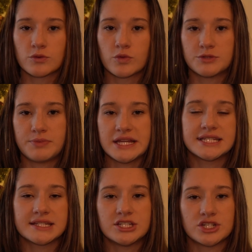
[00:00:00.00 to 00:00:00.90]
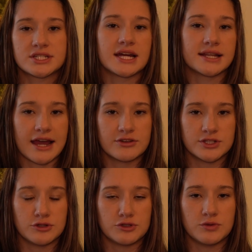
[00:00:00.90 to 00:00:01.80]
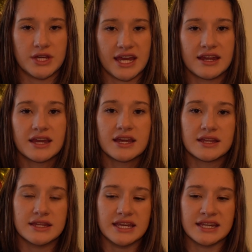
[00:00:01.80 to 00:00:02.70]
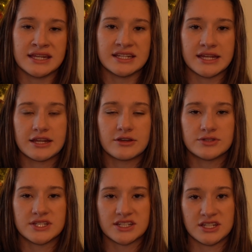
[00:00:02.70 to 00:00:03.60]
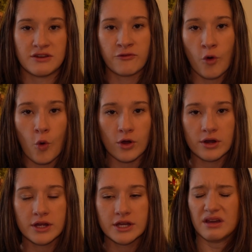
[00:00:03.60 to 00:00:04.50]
which basically just allows you to get the Nintendo 64.